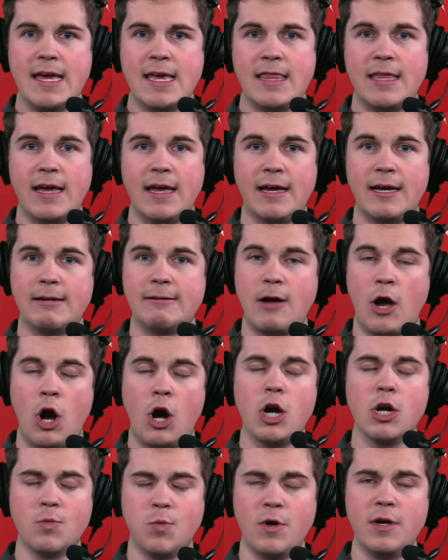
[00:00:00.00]
the
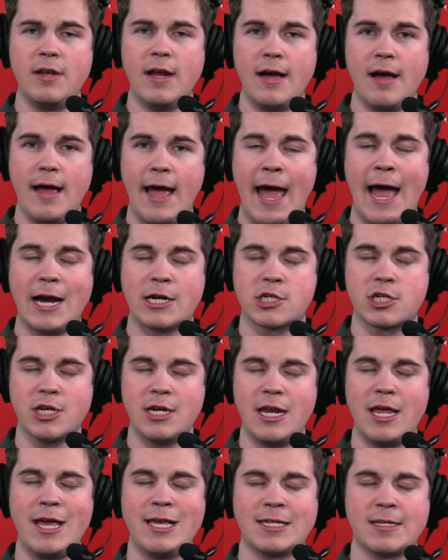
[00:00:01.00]
hardwood
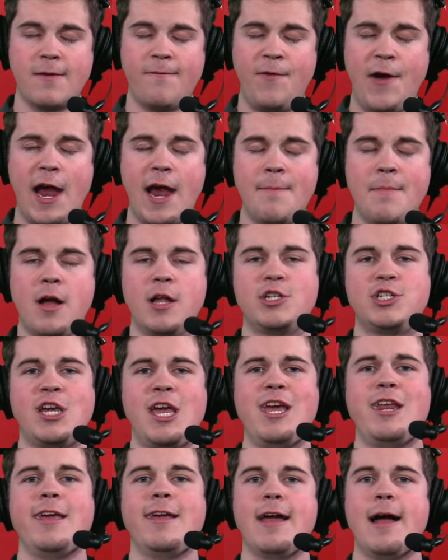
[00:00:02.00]
action is very much
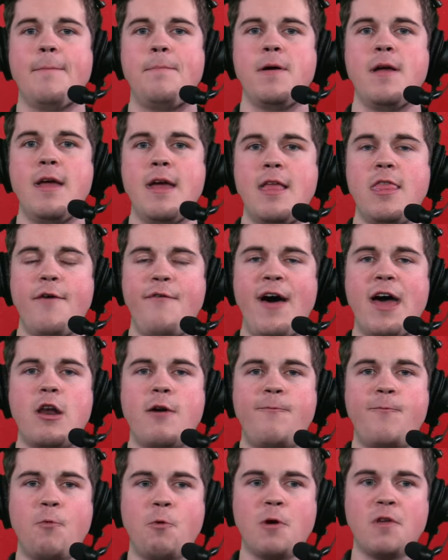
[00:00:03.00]
heating up. The
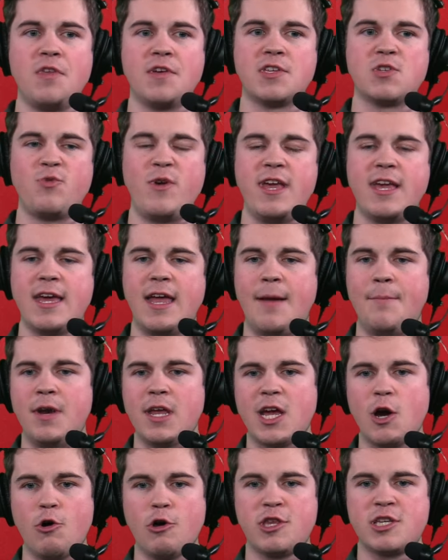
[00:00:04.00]
Final Four this weekend, I'm
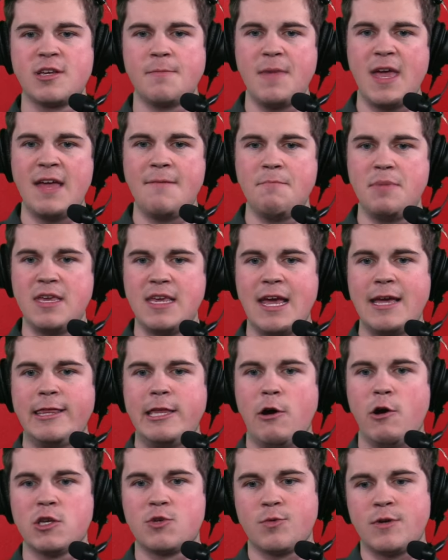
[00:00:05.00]
going to go with some NBA,
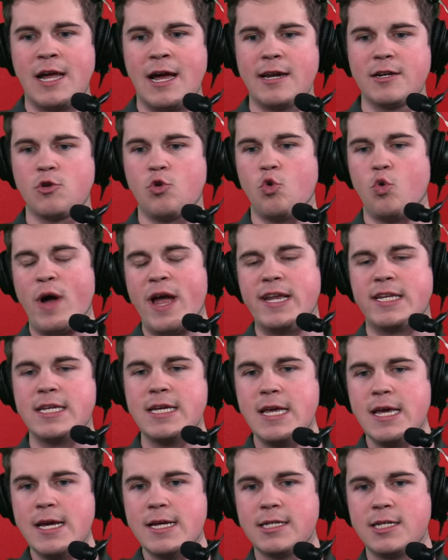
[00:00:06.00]
though, as we're not quite
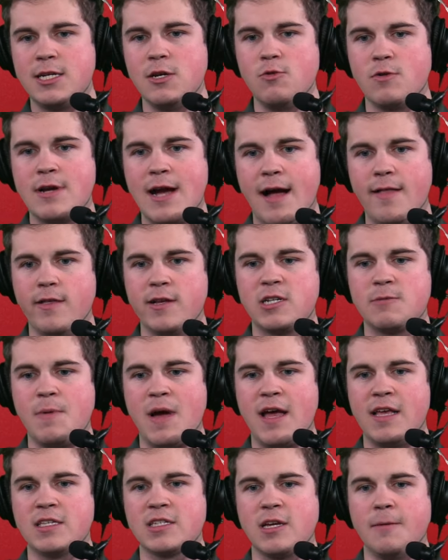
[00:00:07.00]
to college
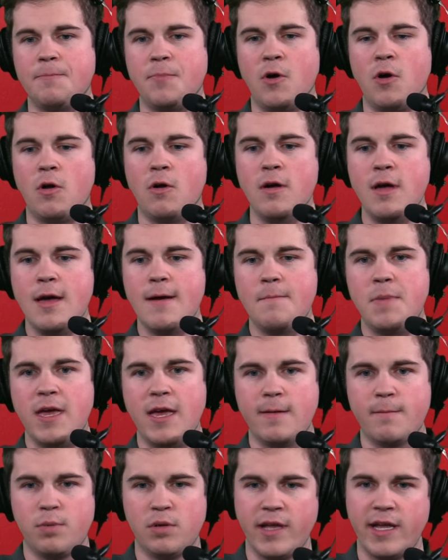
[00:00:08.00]
basketball
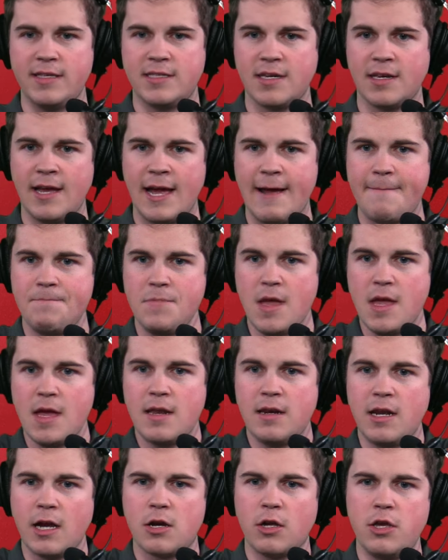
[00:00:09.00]
being played tonight.
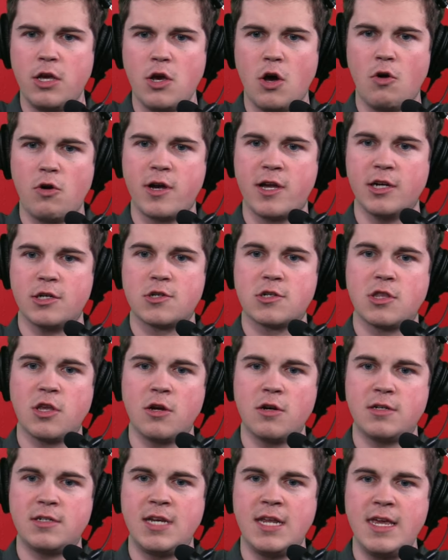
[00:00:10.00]
Nikola Jokic,
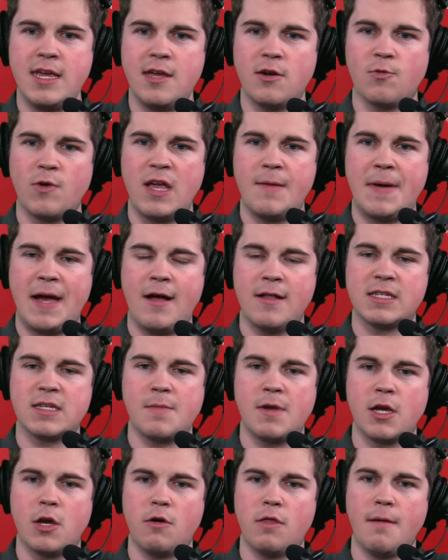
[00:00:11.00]
13 rebounds. I'm
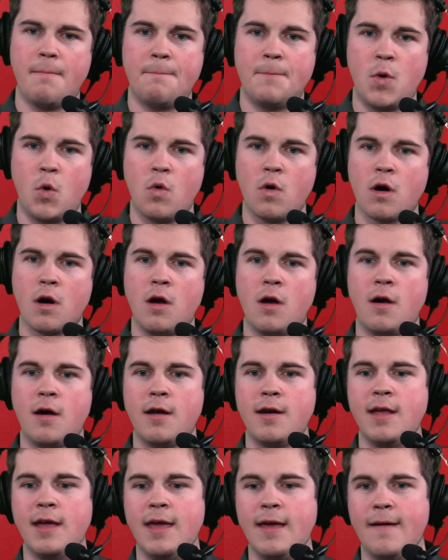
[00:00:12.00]
going to go the more
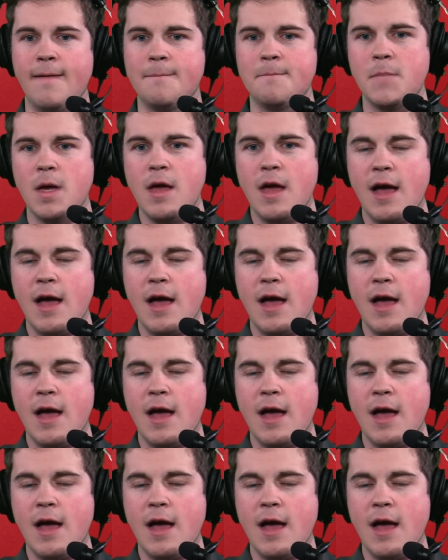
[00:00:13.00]
on him.